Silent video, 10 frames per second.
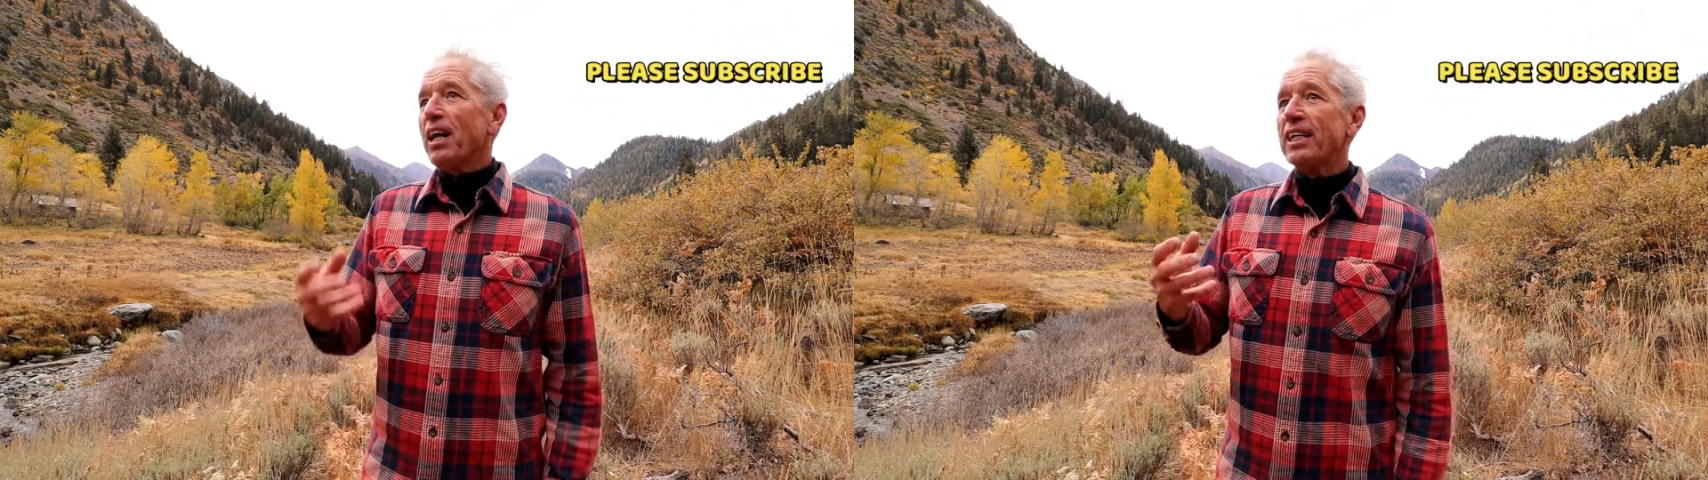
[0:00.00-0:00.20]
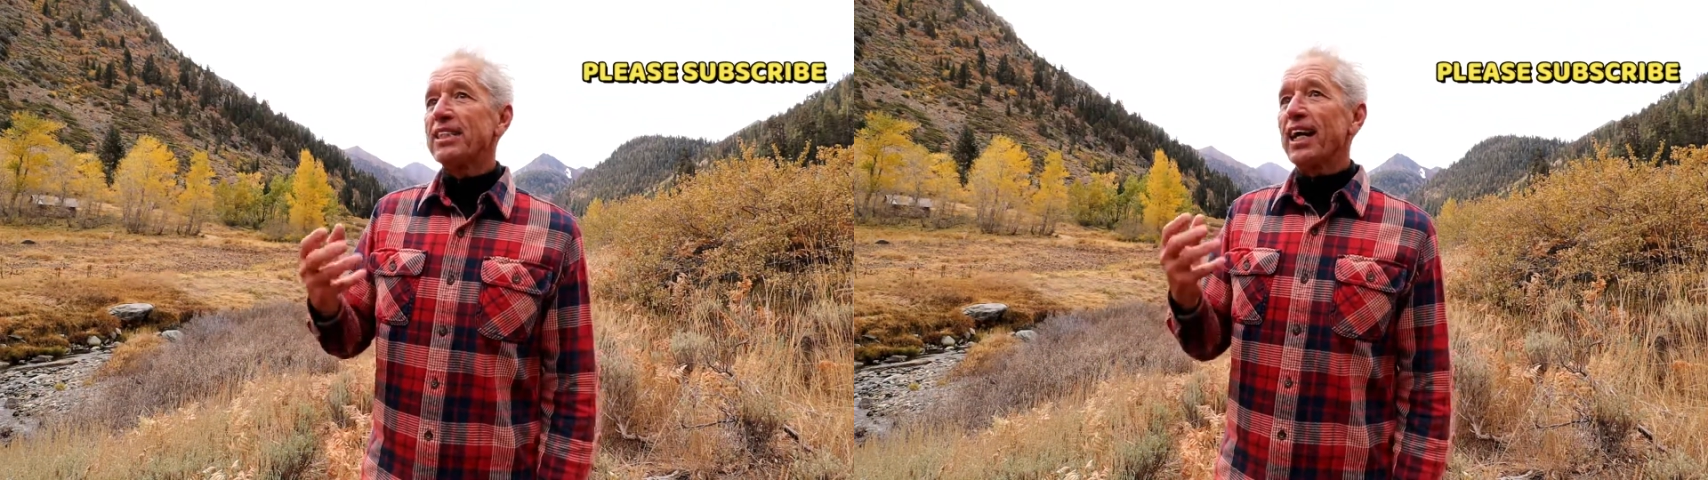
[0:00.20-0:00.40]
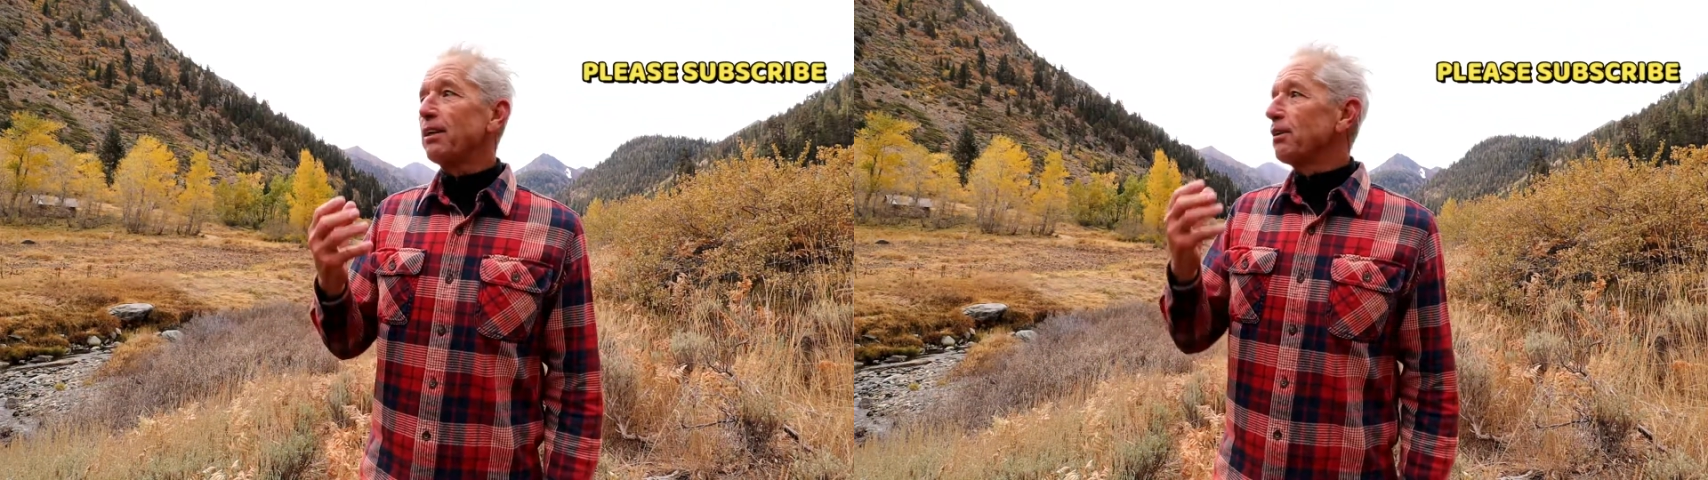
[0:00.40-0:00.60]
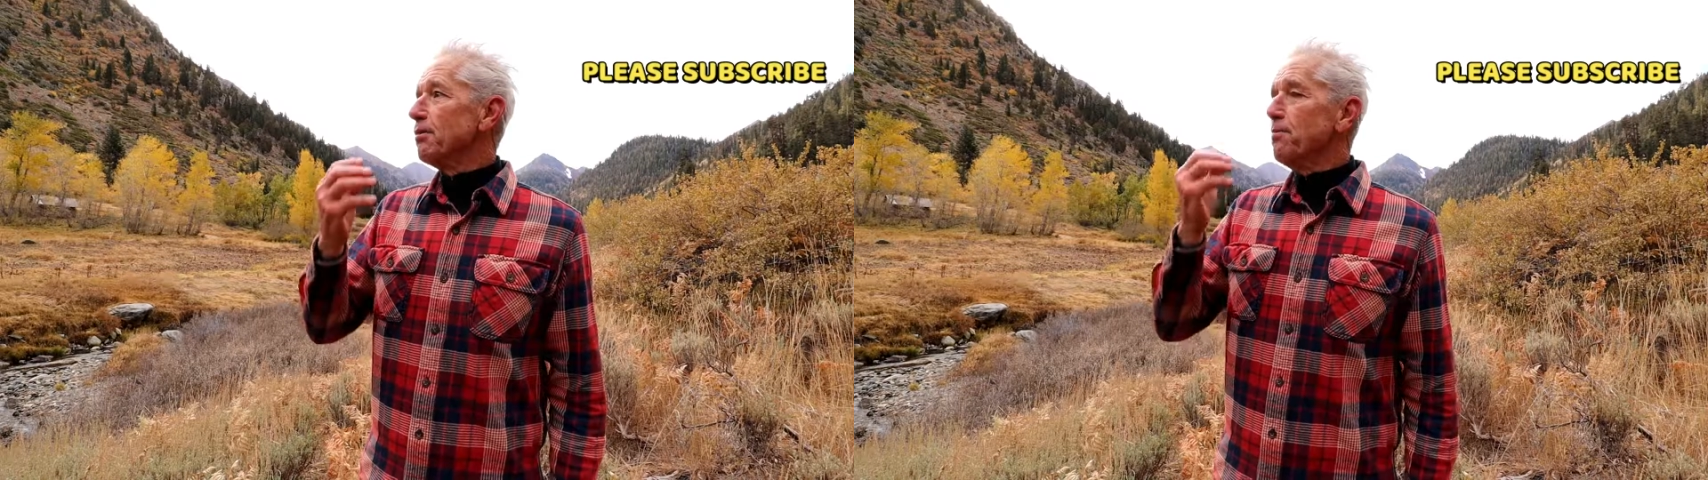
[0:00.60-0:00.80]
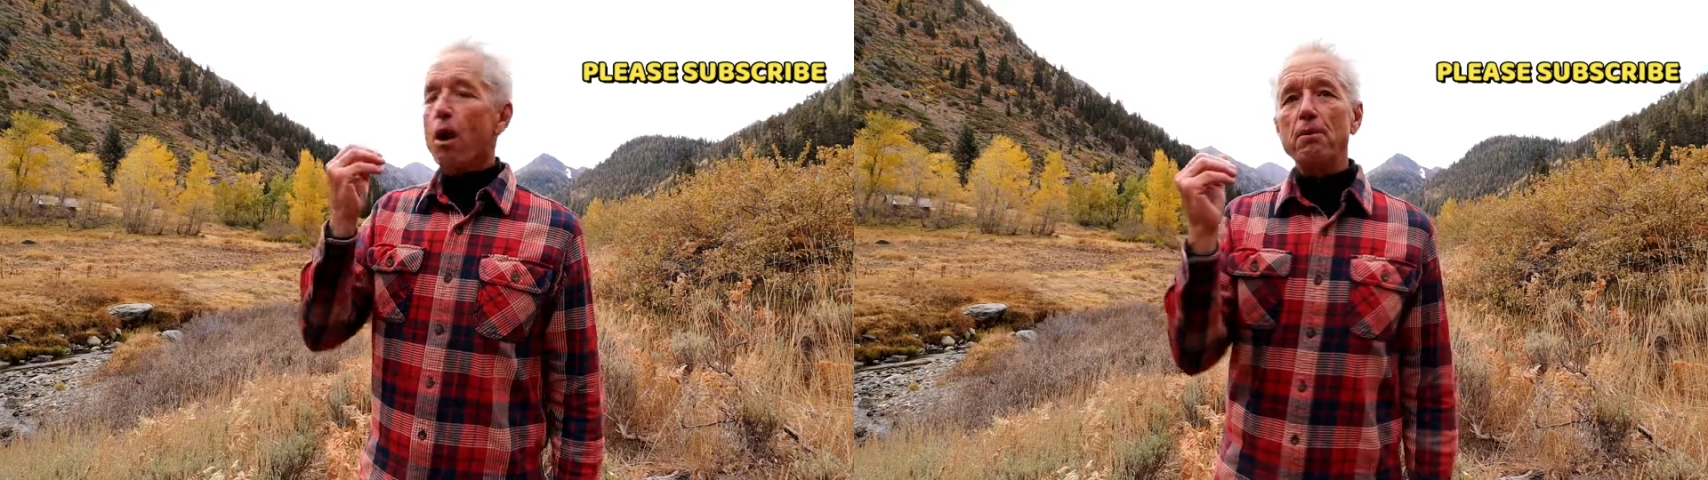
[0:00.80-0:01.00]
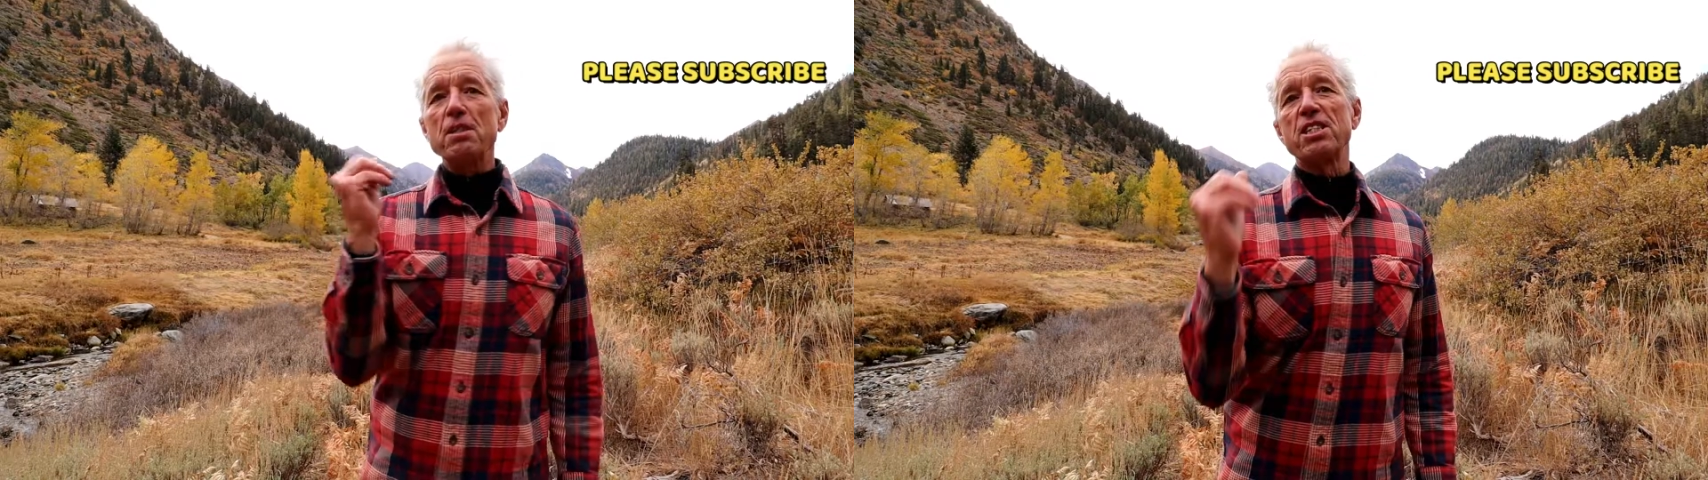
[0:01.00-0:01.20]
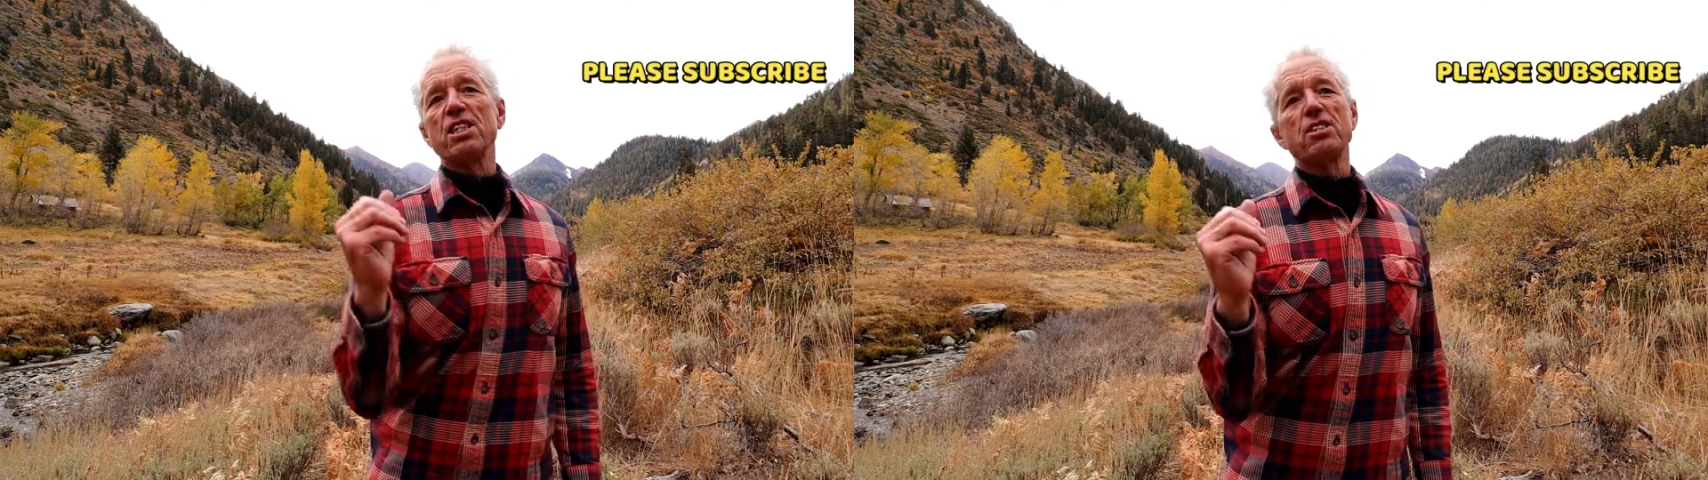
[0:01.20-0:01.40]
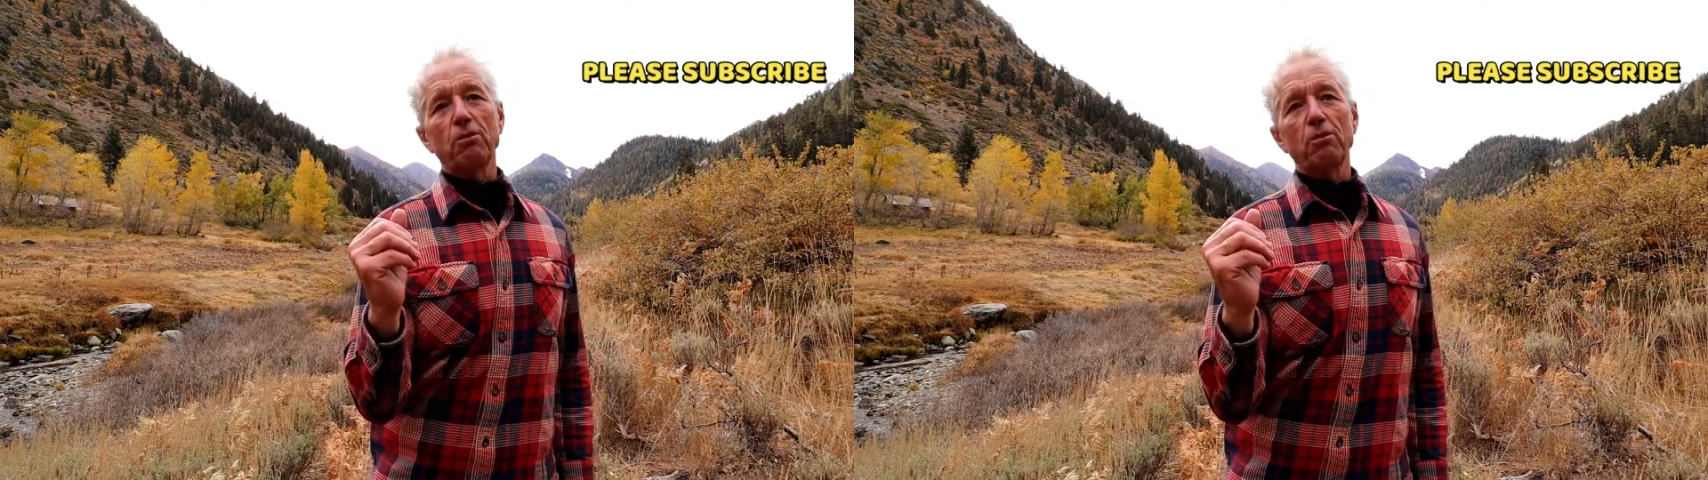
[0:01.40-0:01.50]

It's like the moment's just